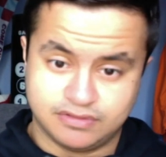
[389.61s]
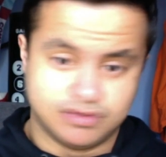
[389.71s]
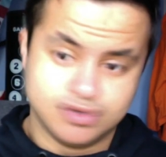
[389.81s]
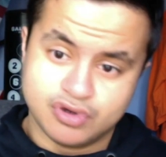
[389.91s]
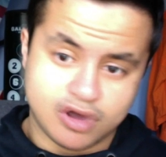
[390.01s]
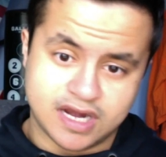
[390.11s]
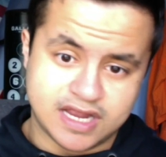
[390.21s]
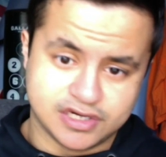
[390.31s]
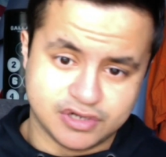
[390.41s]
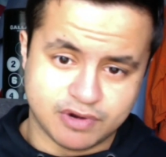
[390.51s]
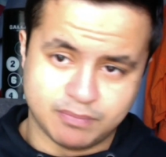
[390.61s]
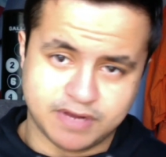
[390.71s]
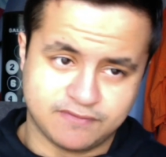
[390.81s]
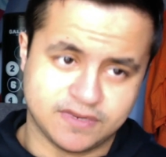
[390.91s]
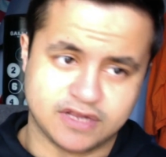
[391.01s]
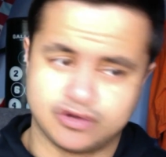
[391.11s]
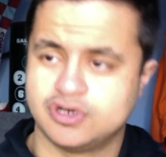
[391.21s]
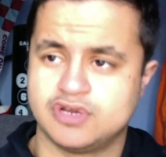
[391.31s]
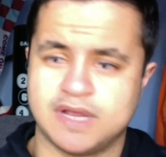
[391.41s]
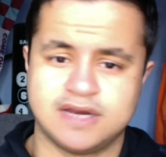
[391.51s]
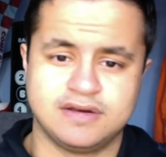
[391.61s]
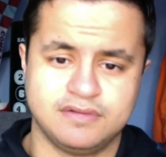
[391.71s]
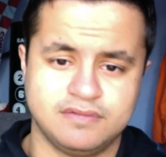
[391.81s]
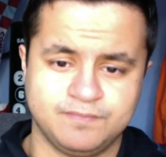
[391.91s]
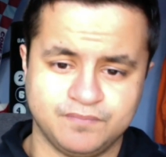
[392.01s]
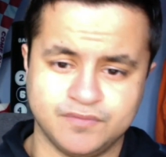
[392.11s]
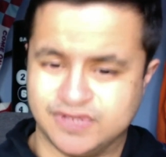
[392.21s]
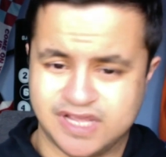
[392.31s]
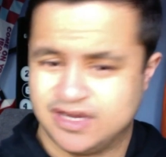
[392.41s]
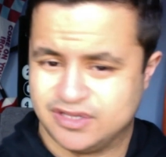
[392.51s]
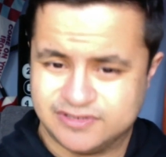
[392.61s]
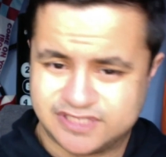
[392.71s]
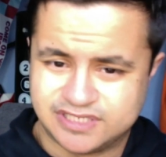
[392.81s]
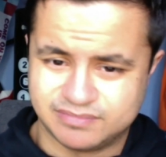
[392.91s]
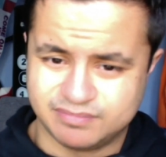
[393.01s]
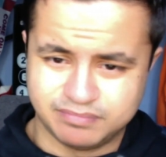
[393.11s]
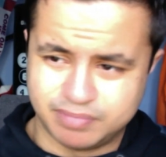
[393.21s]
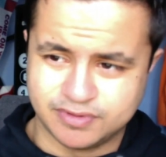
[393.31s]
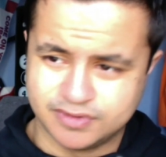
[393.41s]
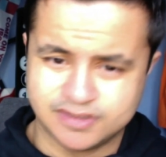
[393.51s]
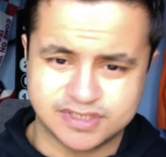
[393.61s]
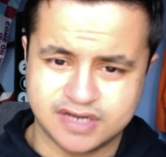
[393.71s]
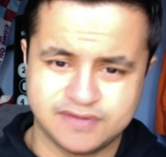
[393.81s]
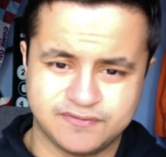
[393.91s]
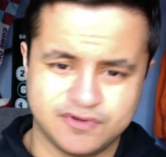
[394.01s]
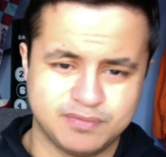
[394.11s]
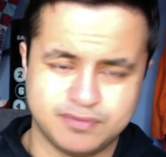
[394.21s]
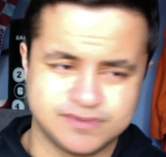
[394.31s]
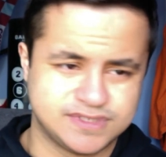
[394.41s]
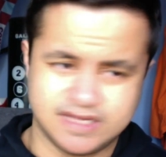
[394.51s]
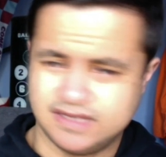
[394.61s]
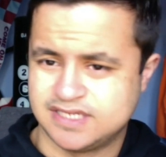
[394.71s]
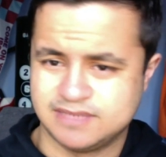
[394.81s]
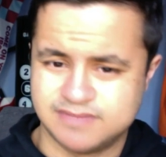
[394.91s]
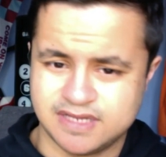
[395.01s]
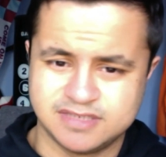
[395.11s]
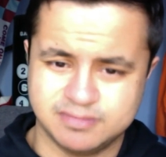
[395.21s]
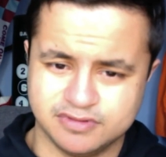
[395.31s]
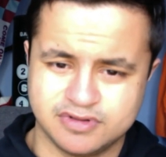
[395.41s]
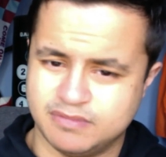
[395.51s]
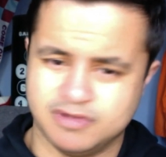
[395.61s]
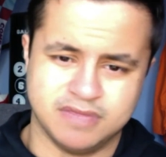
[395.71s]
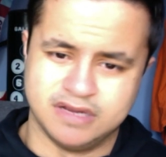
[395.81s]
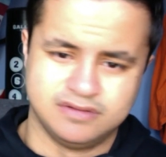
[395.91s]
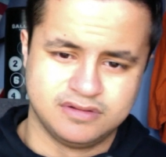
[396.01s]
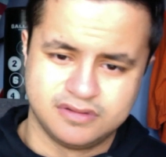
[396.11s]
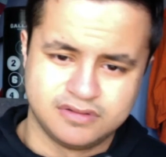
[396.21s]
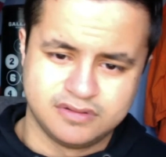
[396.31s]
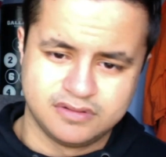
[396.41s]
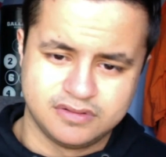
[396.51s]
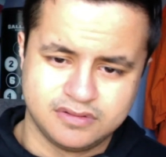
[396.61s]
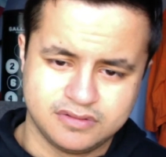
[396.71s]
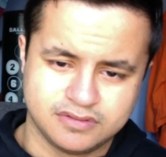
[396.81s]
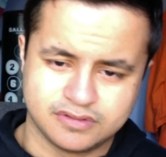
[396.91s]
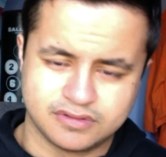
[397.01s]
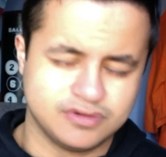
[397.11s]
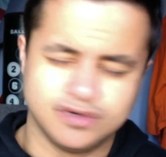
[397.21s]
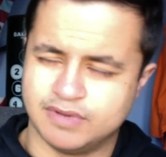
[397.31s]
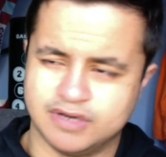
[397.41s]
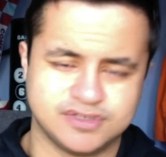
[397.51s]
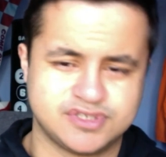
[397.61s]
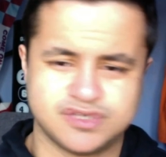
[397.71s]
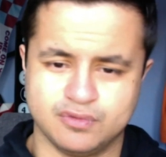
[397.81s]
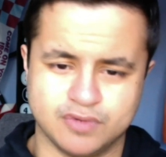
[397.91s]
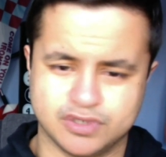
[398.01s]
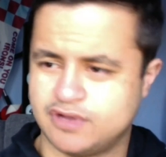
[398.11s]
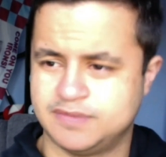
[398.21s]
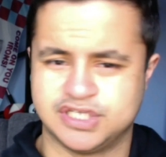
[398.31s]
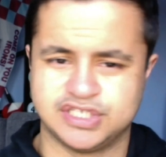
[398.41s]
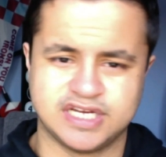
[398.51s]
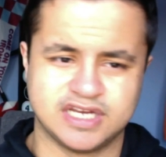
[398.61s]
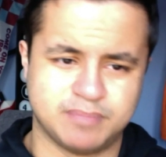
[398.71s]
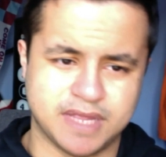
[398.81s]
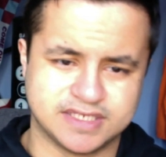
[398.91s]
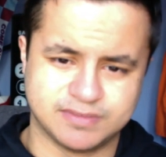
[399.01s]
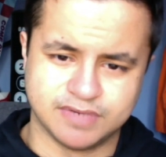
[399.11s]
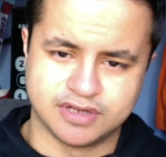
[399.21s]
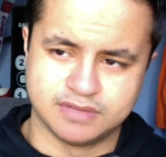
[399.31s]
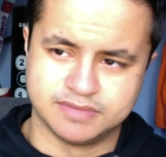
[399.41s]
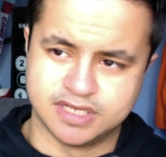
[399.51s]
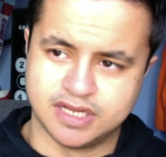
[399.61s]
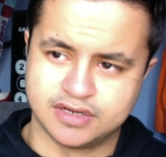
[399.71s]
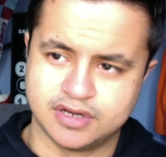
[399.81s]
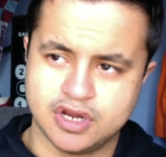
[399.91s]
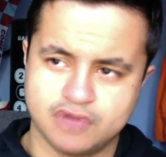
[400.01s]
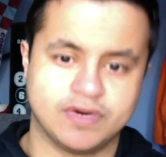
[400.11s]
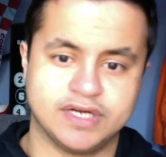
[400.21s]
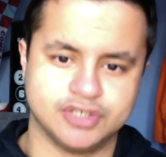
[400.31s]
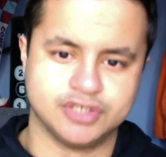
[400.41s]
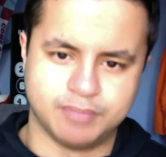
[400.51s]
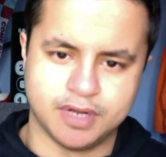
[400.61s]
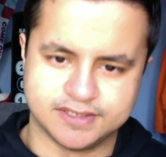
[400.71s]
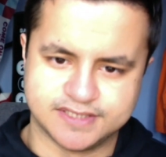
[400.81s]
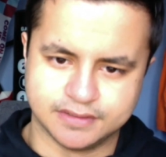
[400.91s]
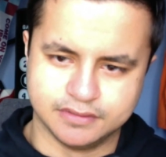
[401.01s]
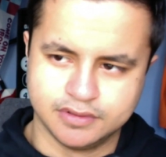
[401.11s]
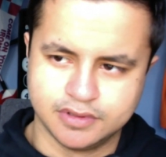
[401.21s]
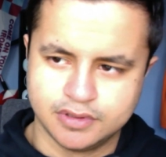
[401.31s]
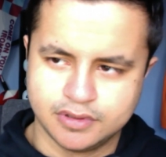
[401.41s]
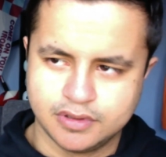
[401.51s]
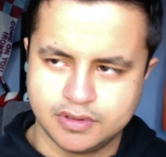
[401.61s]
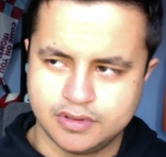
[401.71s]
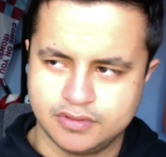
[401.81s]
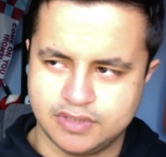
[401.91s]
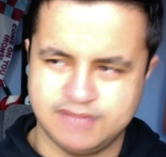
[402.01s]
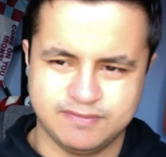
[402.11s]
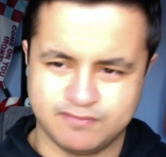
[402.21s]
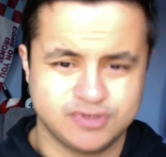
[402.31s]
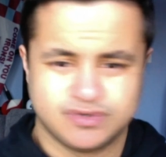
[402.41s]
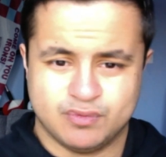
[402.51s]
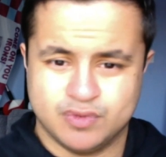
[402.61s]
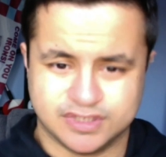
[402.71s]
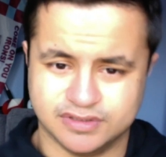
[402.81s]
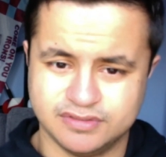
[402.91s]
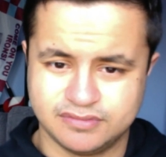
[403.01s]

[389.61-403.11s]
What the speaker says: You got to lie in your own bed for that. Gundogan kind of used to put those kind of free balls in sometimes, but come on, man. Gundogan looks so washed. Kovacic ain't the best when it comes to, like, Ranger passing. Even Rodri wasn't.